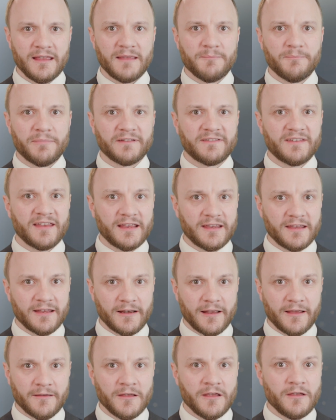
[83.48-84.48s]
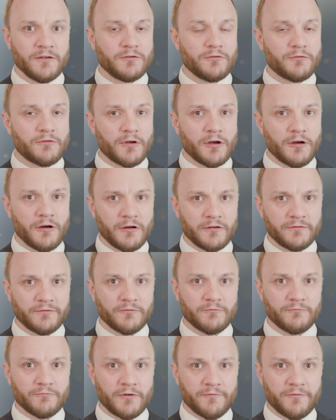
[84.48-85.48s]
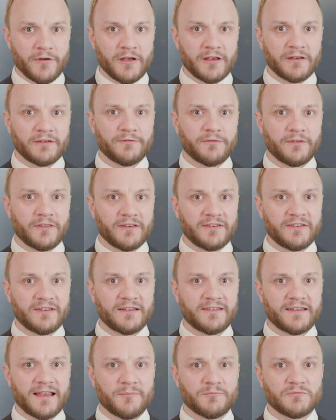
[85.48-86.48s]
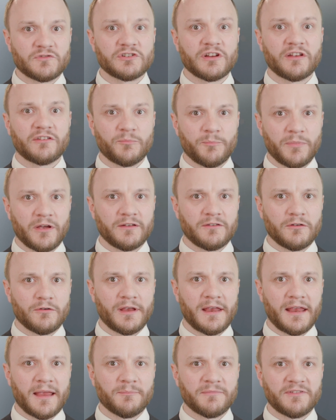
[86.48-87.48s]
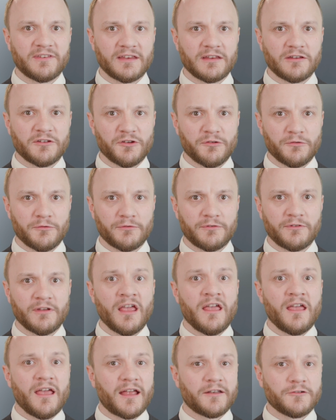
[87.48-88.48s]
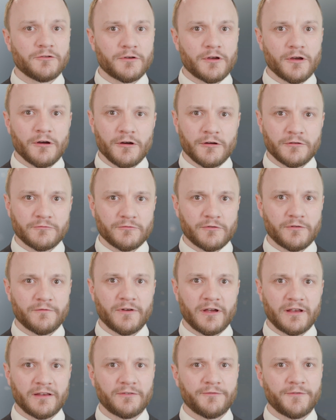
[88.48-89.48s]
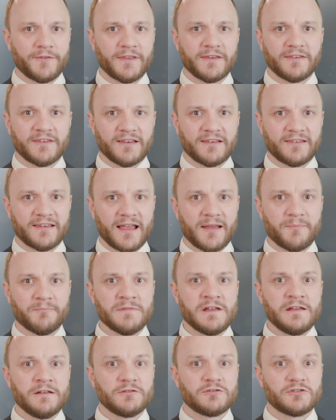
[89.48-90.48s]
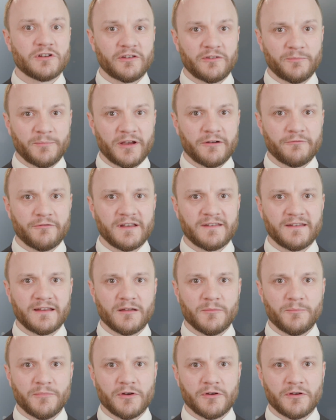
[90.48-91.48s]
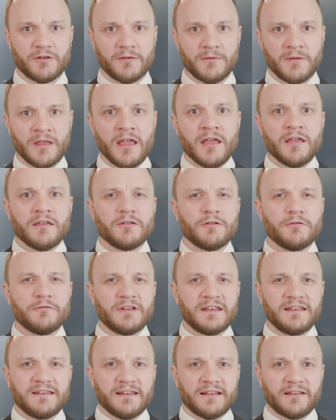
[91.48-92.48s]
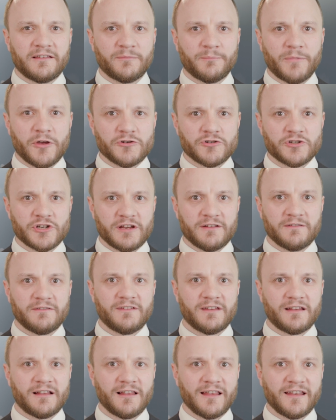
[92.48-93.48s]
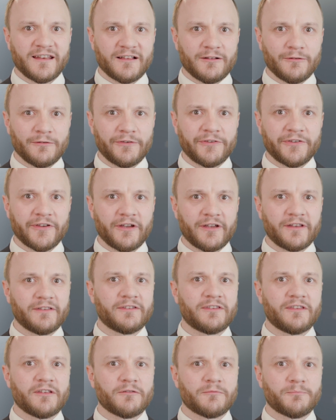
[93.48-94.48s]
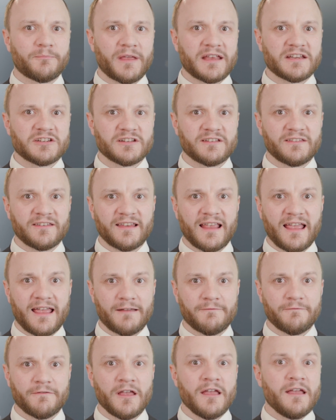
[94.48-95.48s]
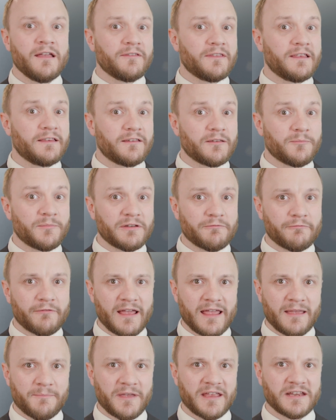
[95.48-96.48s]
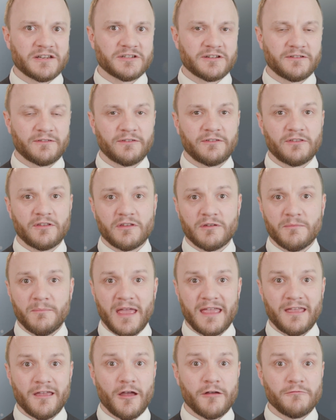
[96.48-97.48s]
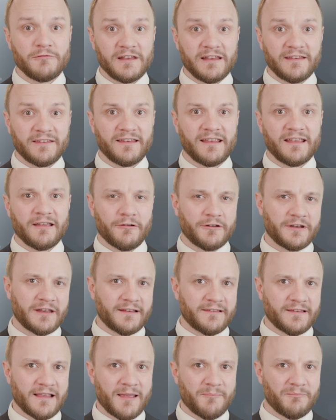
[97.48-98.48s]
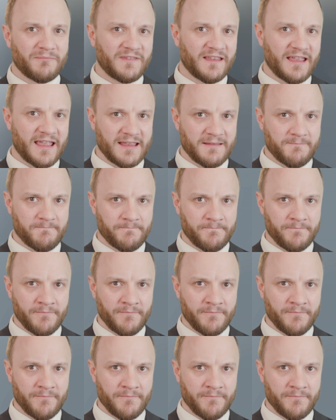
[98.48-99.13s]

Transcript: In particular, you can't revise for this exam just by doing MCQs, and you can't revise for this exam just by reading a book. You need exposure to clinical signs that patients have. These can be rare patients that you may only see on exam day.